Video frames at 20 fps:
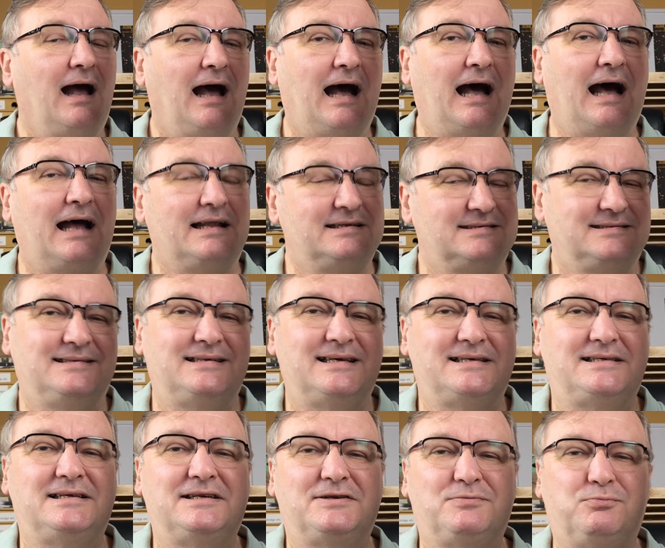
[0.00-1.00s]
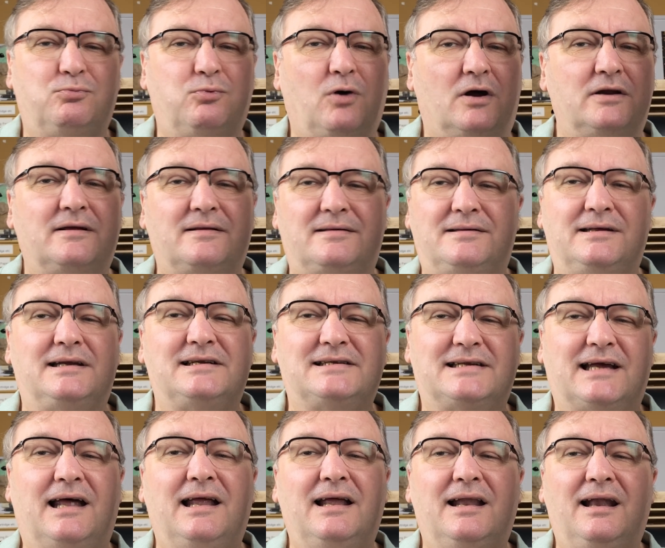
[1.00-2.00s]
And this is one of the things
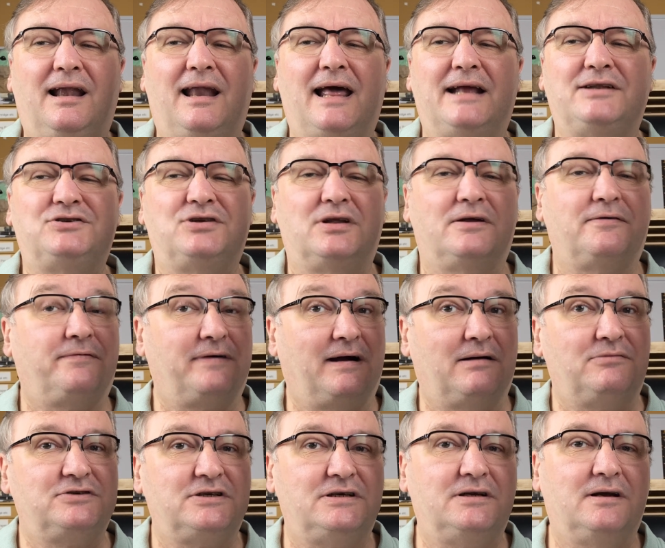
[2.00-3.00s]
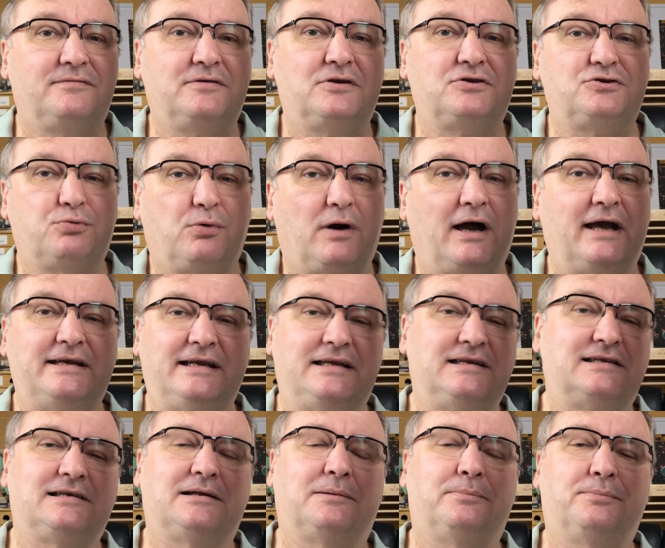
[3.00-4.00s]
that led to the founding of the
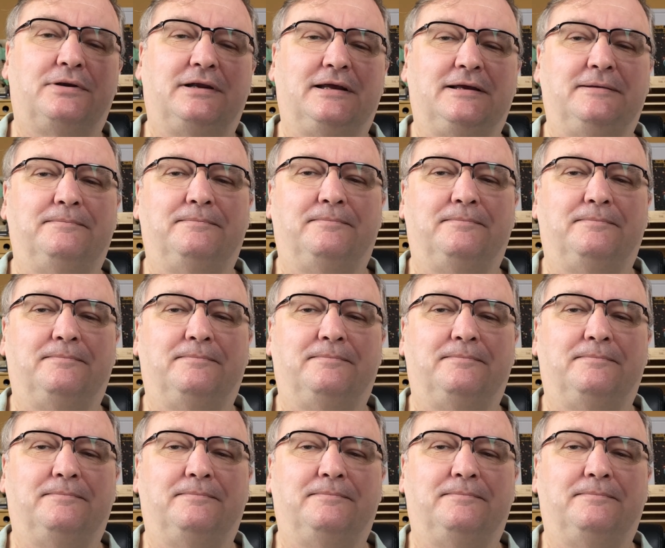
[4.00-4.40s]
Twinings Company.